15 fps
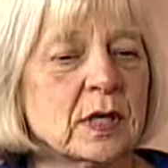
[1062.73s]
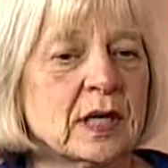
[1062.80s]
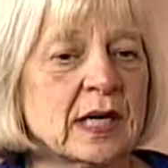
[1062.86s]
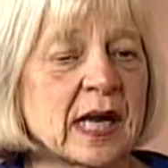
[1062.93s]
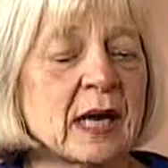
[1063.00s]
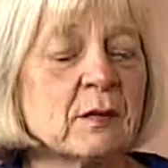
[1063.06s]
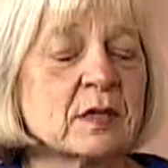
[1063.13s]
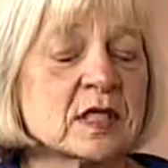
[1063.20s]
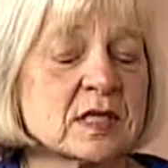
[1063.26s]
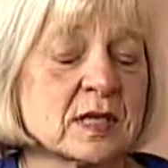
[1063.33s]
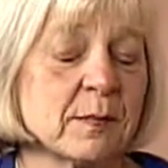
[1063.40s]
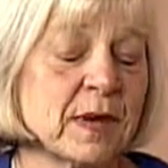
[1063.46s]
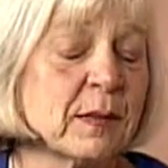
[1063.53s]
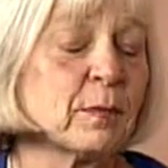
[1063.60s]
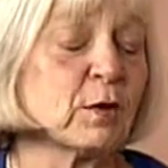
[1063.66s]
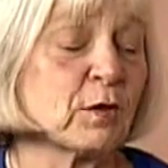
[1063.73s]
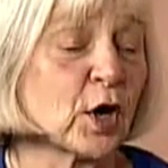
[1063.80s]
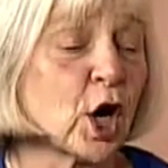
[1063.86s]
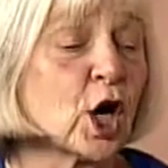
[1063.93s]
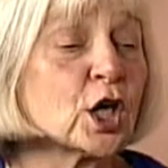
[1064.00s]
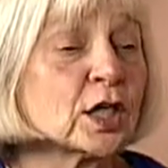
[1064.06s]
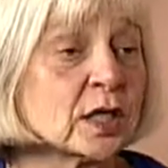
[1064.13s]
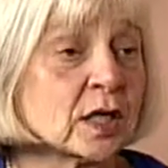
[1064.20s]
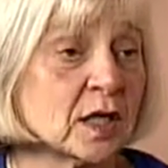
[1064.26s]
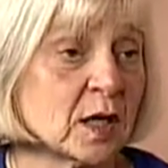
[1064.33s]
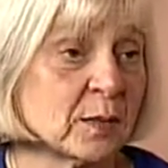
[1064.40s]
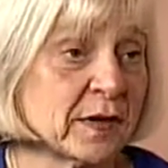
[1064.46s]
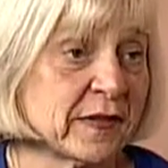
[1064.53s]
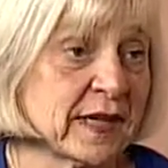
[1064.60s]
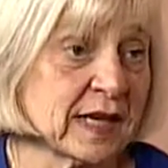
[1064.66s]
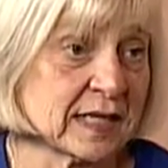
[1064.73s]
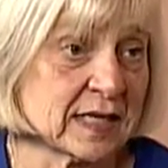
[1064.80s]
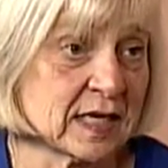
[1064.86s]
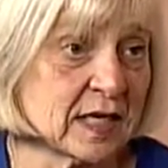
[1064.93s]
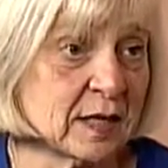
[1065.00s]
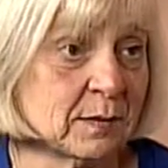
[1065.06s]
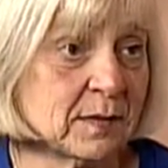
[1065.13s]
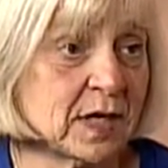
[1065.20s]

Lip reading: and I was a member of a garden club at that time,